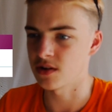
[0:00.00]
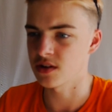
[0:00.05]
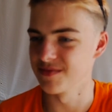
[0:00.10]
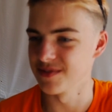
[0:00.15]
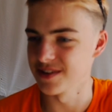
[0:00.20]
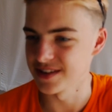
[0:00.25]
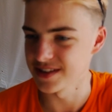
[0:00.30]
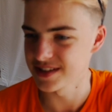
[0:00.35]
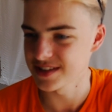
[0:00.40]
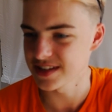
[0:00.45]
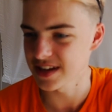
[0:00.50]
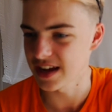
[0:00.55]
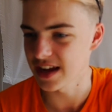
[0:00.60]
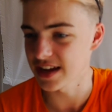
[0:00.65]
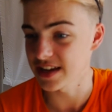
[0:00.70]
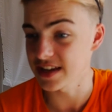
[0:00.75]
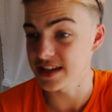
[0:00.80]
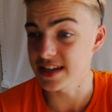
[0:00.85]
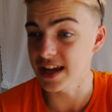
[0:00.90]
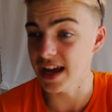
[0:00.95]
But
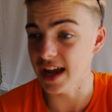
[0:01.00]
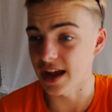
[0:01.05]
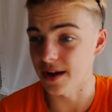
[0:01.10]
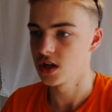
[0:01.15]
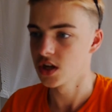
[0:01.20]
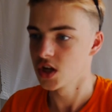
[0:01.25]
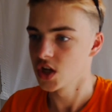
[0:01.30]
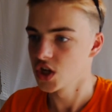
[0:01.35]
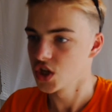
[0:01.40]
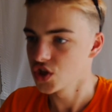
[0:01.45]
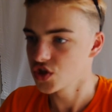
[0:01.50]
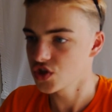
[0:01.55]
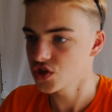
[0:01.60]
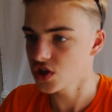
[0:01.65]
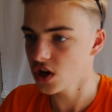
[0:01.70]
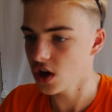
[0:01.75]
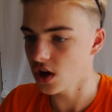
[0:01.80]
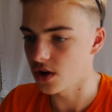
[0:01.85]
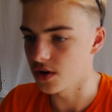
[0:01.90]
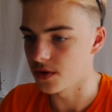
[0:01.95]
yeah,
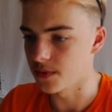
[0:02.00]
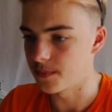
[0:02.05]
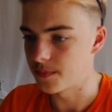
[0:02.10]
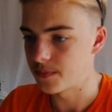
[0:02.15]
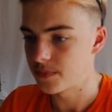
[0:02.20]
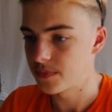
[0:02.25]
so